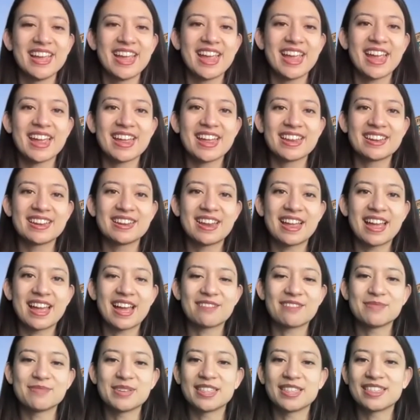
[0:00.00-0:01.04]
and
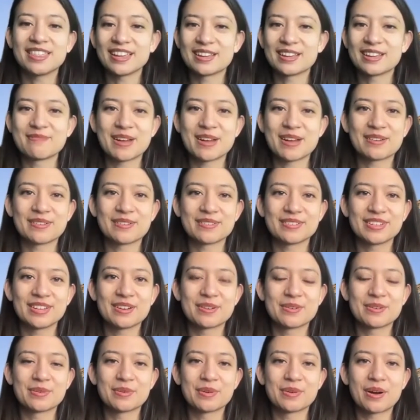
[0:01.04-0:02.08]
have me think about,
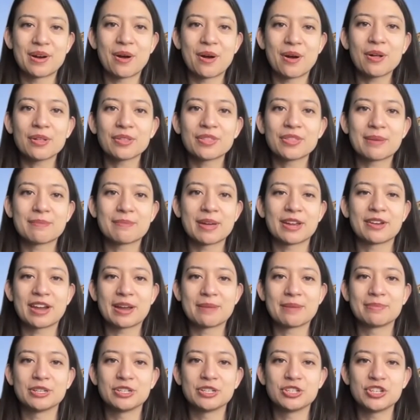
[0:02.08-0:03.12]
all that my
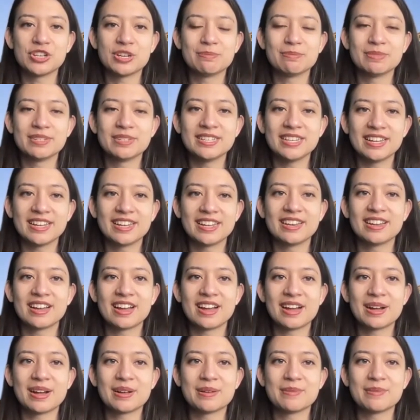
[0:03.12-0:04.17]
grandpa Jim did
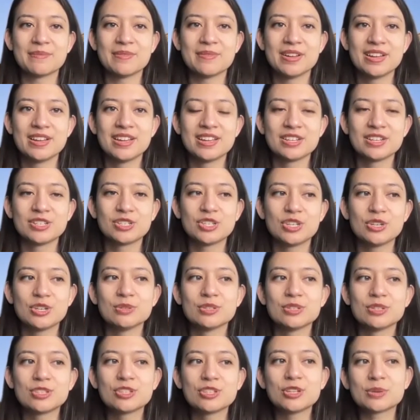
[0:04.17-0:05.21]
to
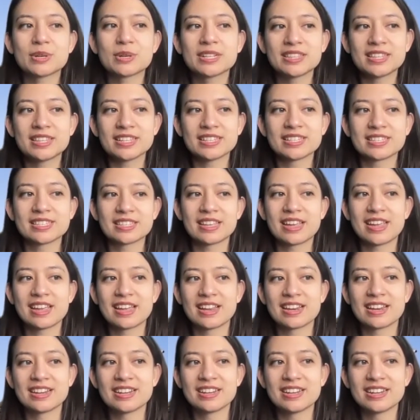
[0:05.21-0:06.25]
steward this
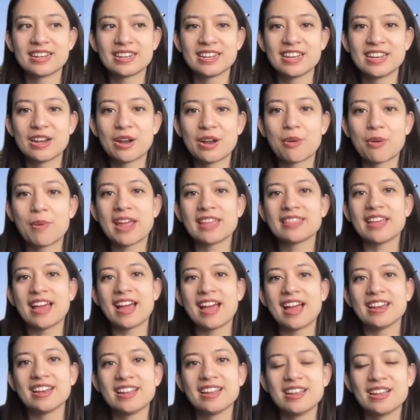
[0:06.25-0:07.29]
land in a way
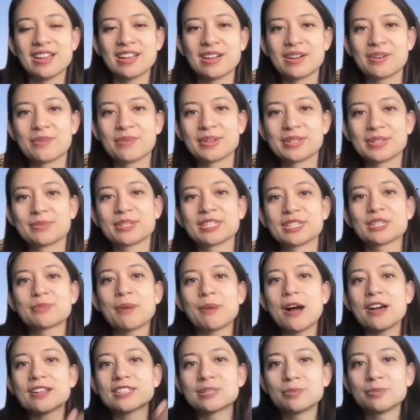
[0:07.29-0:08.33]
that was
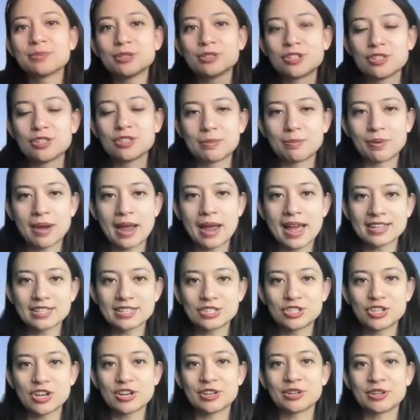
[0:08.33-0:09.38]
responsible to the
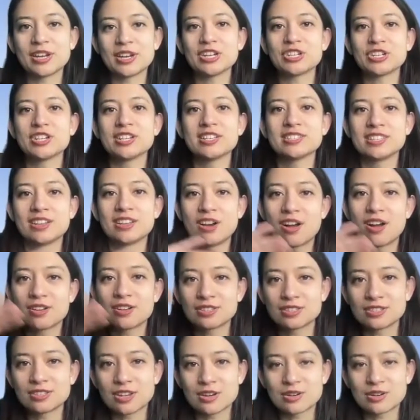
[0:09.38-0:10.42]
past generations and
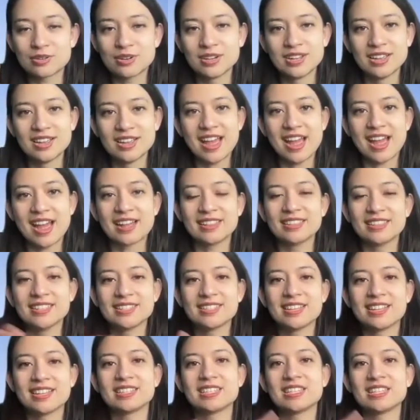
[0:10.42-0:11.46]
also had the
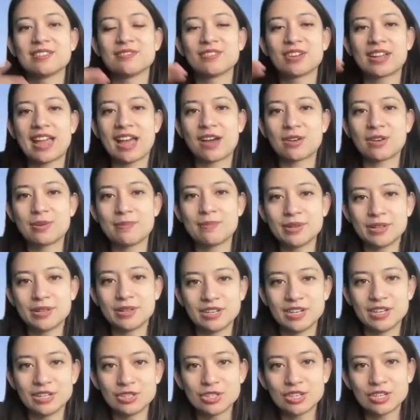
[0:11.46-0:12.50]
sense of
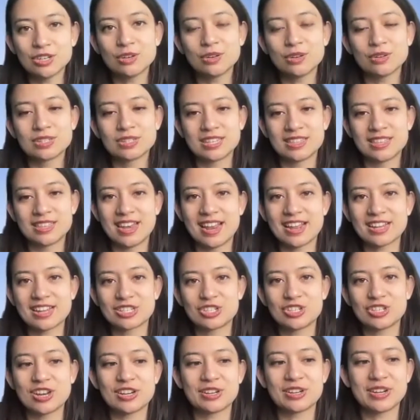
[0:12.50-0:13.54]
accountability to the
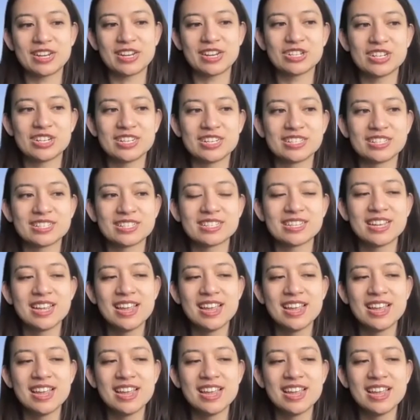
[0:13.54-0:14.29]
next generations.